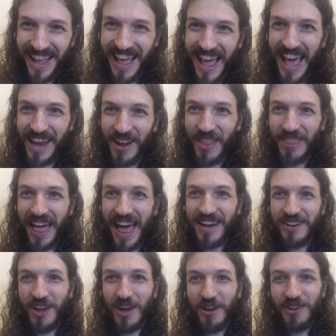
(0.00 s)
And on
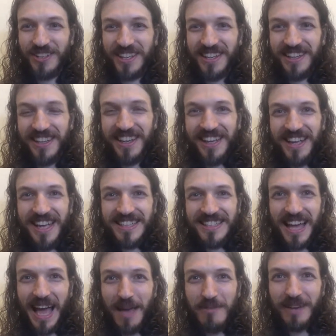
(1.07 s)
that note,
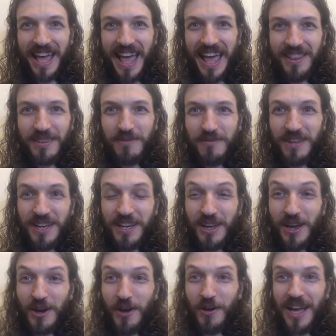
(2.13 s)
time to end the
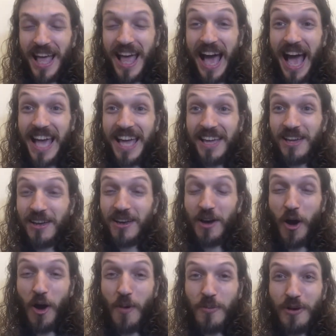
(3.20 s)
video. I
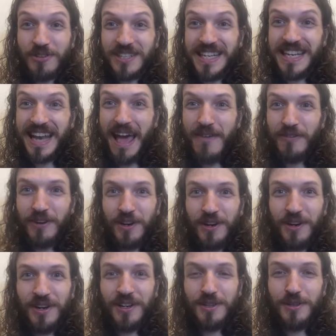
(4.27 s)
almost
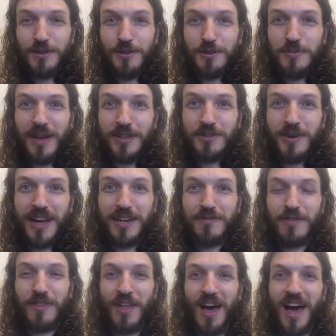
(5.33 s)
never lose my train of
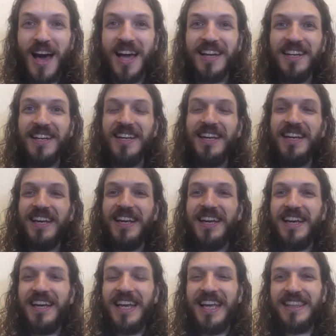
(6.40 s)
thought
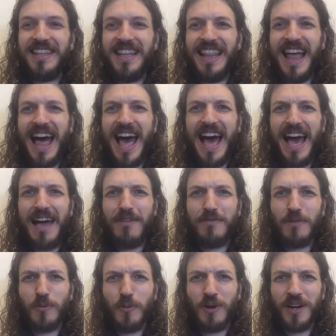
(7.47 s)
in the live.
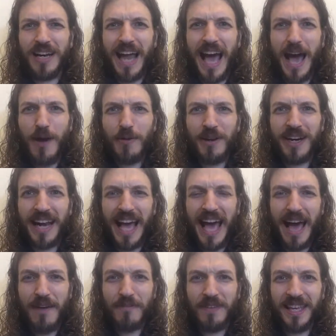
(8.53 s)
We're an hour and a
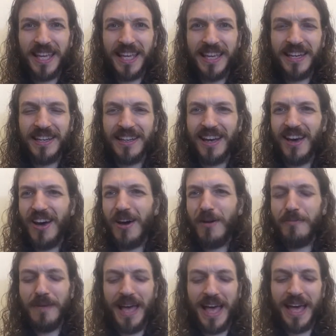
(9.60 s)
half in. Oh
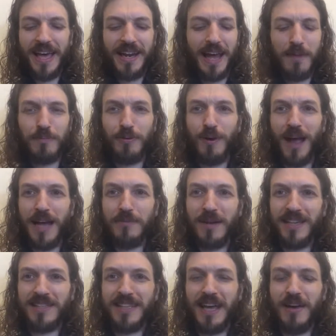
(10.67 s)
man, I pride
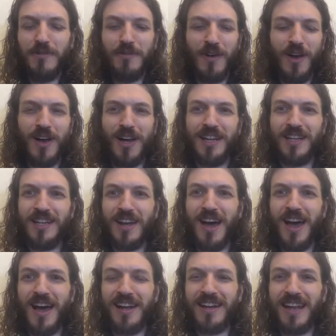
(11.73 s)
myself on
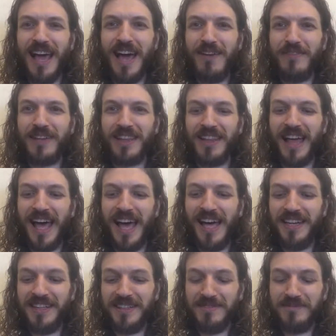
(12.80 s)
not having that.